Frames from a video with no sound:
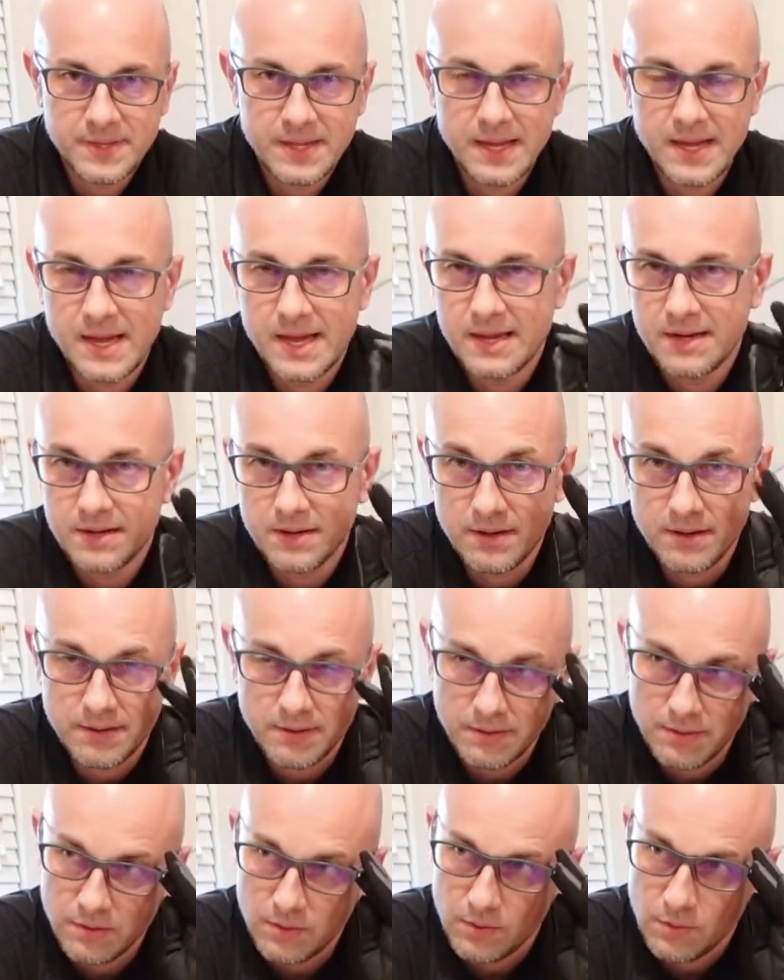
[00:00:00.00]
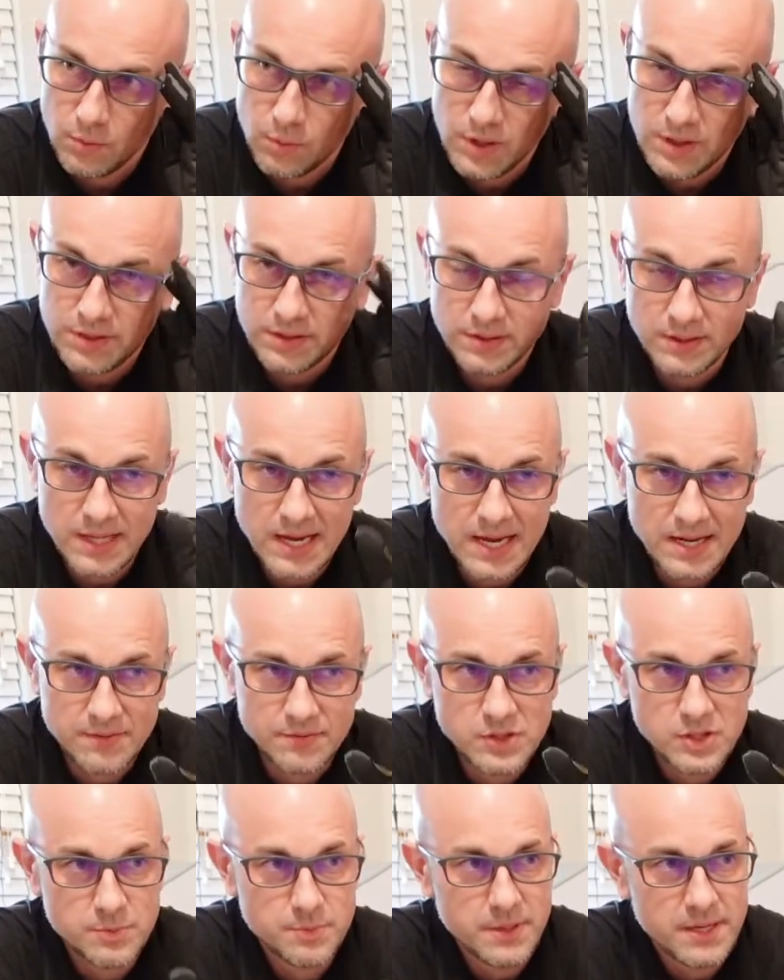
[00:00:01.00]
And with a lot
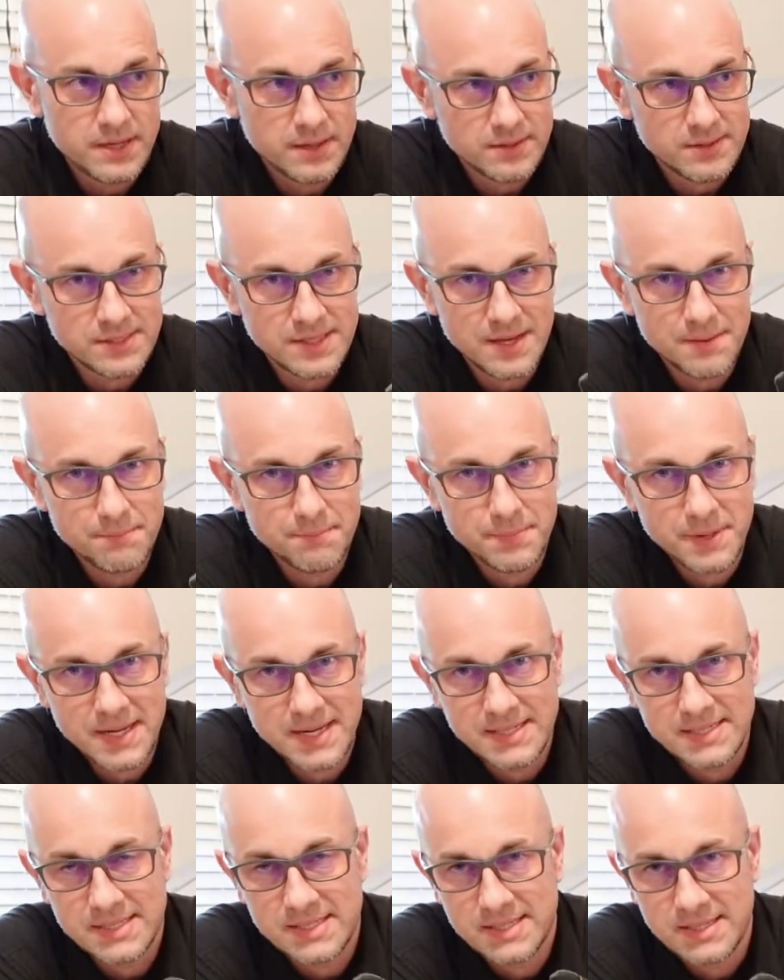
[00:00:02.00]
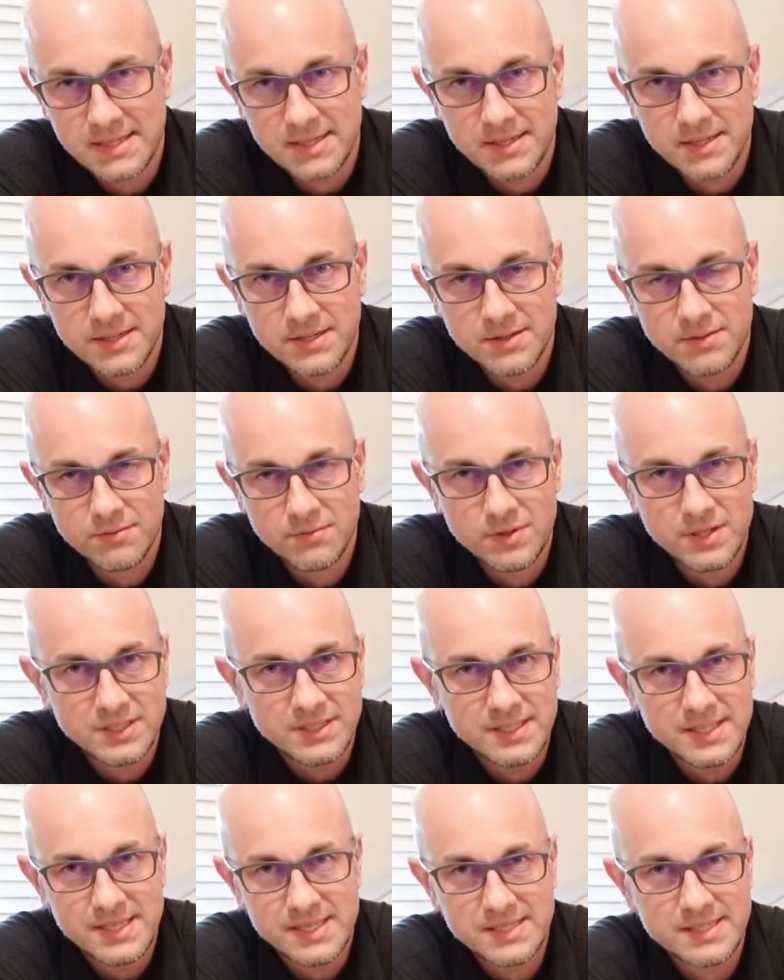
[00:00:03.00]
of speakers, that bass thud
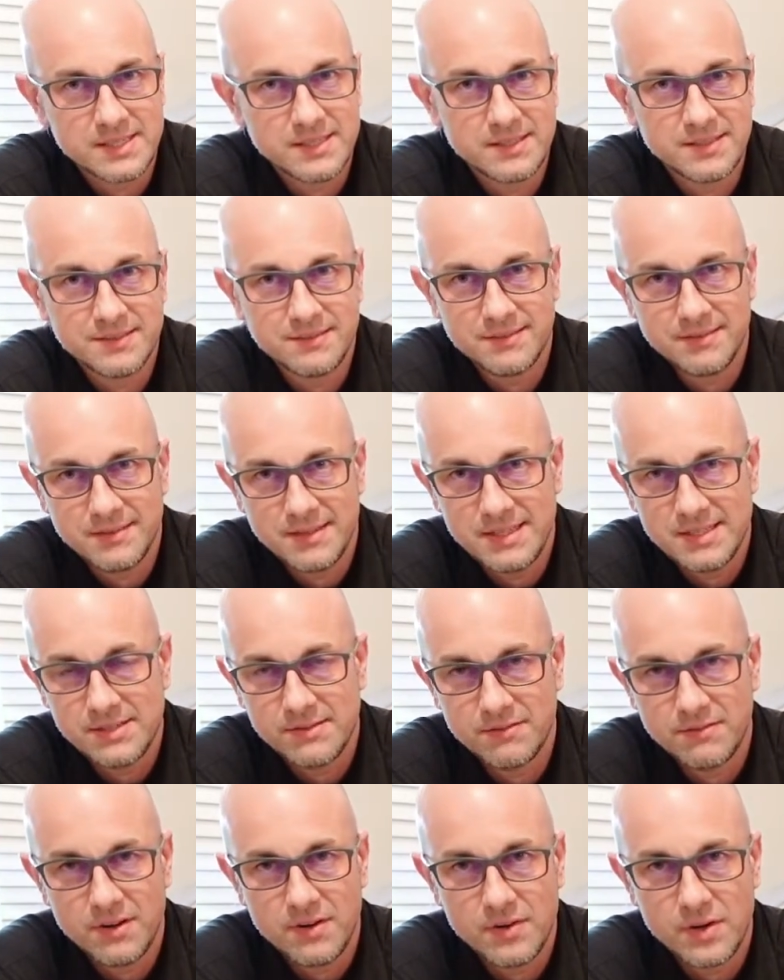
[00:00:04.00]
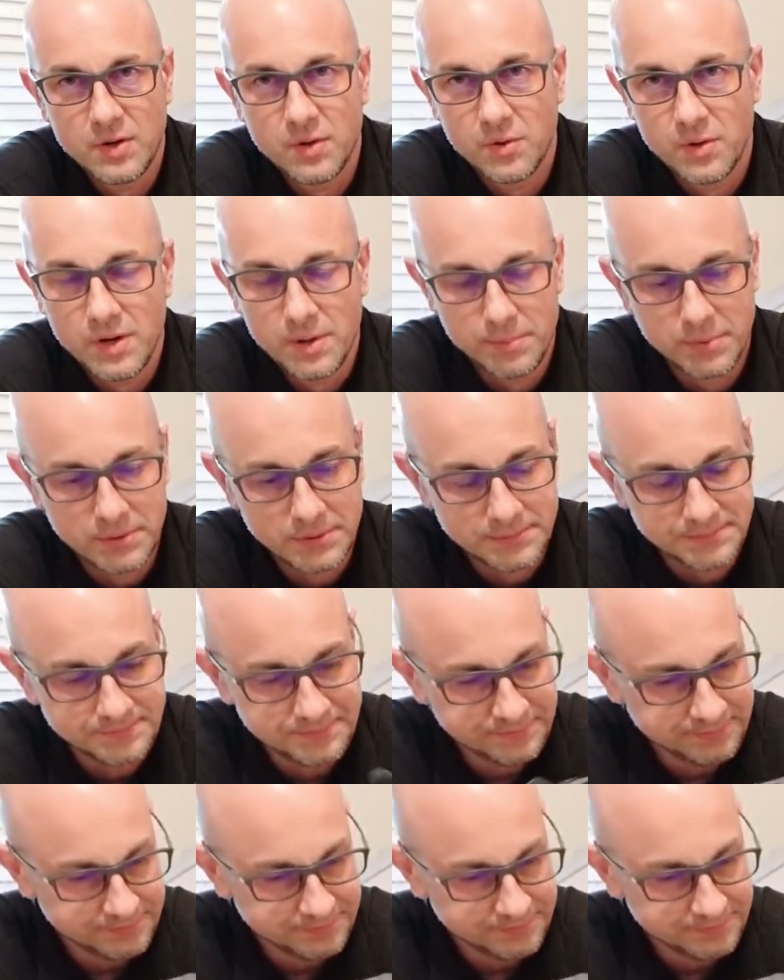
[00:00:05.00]
really isn't very audible,